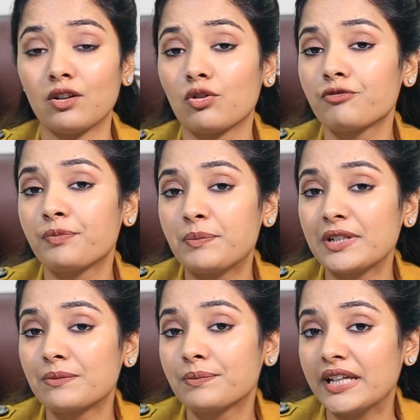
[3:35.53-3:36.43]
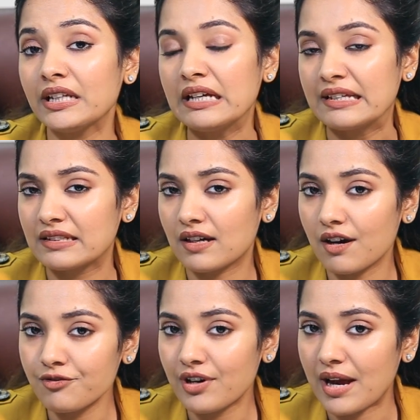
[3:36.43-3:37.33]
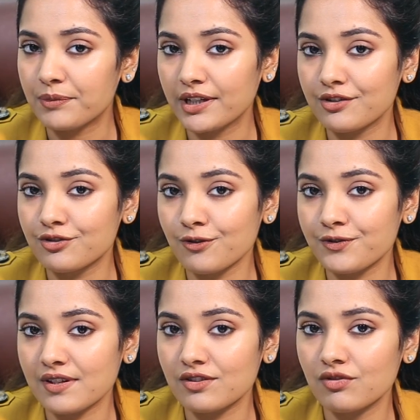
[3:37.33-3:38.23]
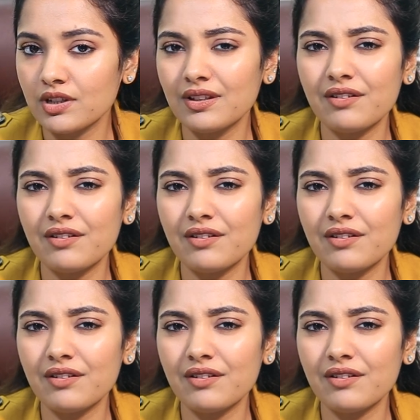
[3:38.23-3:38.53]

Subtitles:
A lot of people complain that after application of sunscreen,